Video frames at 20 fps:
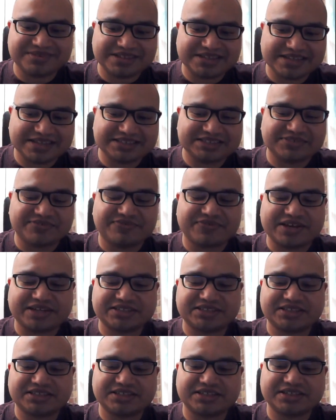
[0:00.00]
it's
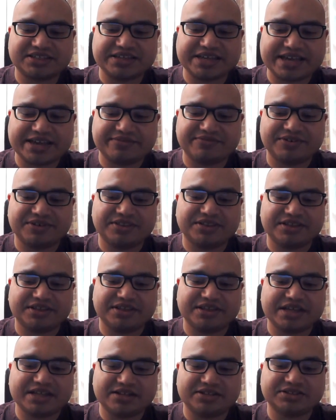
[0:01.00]
affecting
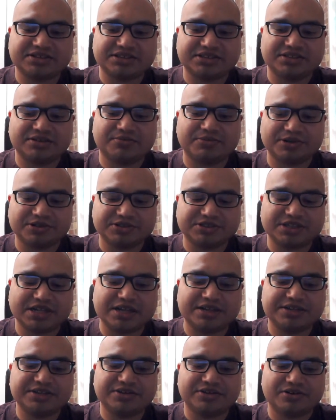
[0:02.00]
everything else in your
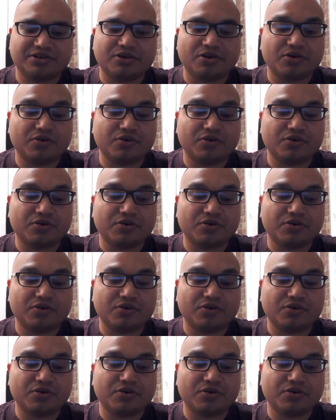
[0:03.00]
personality, or